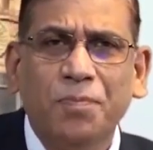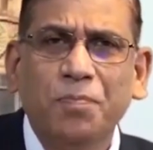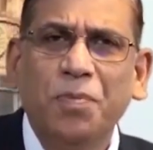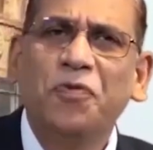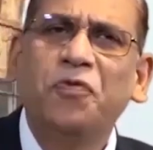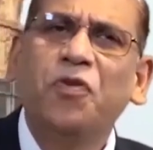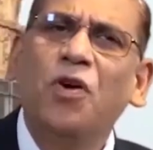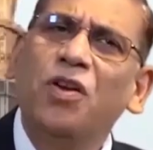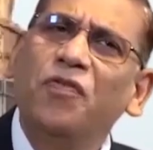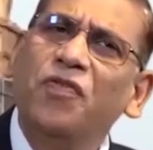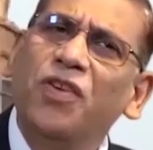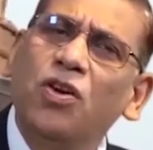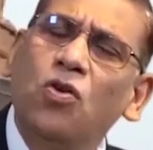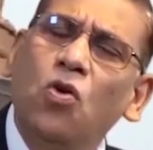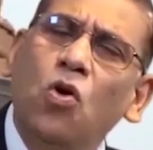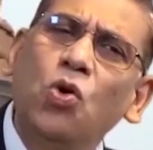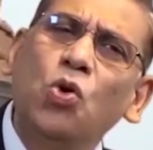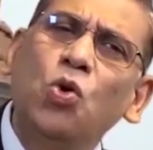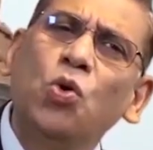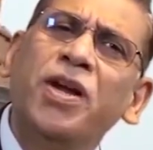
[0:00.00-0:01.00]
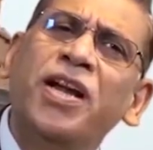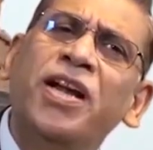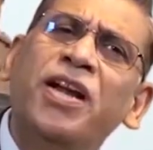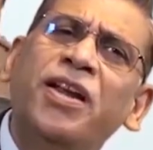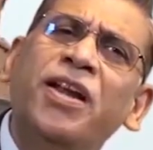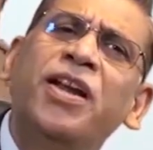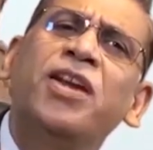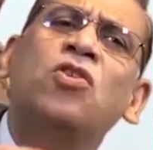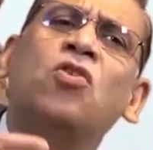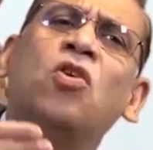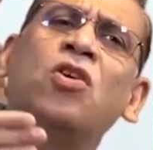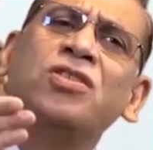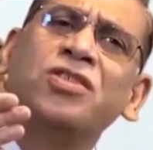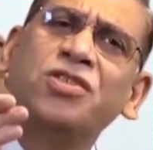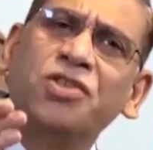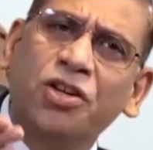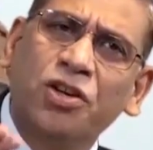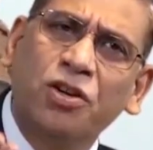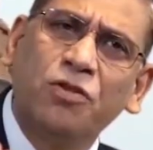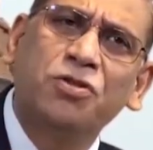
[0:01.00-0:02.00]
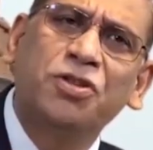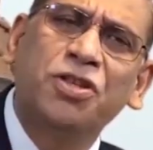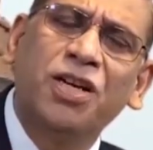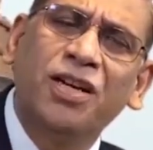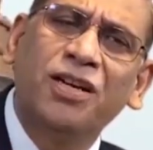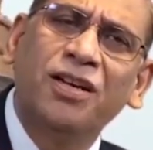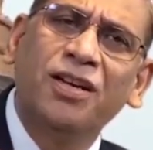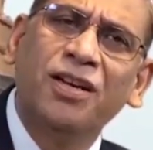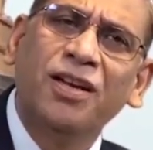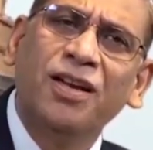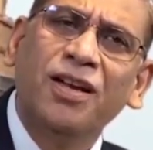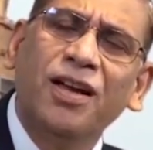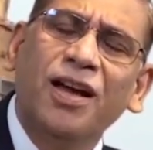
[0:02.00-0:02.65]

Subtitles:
Before we go to Indian constitution,